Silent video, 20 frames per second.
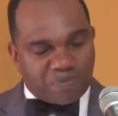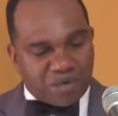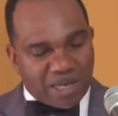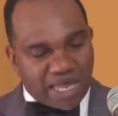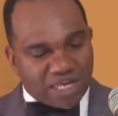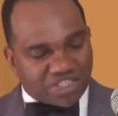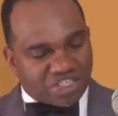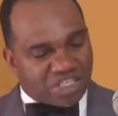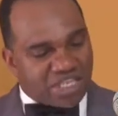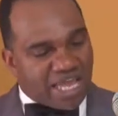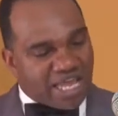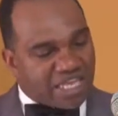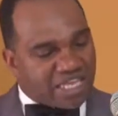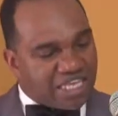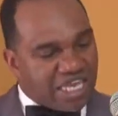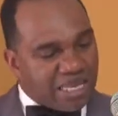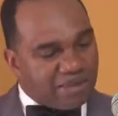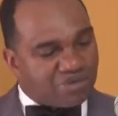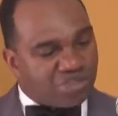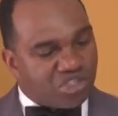pleasure that
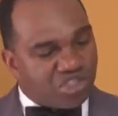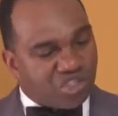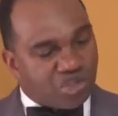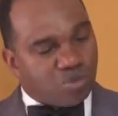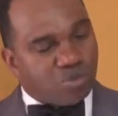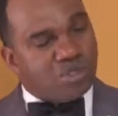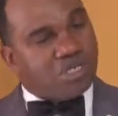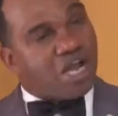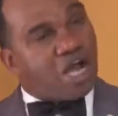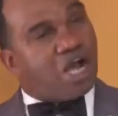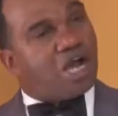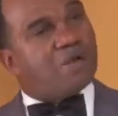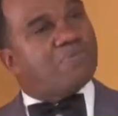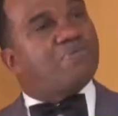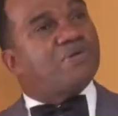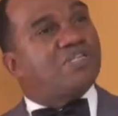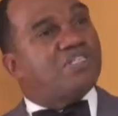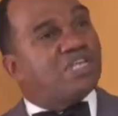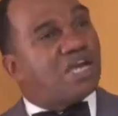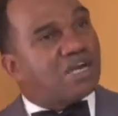keeps you
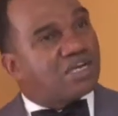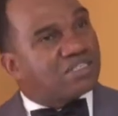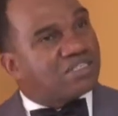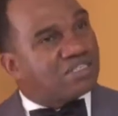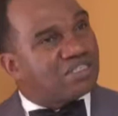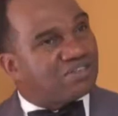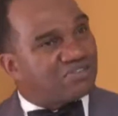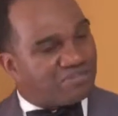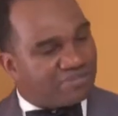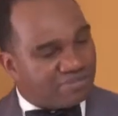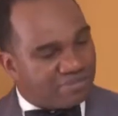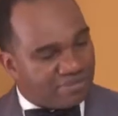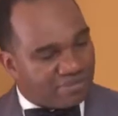non-productive.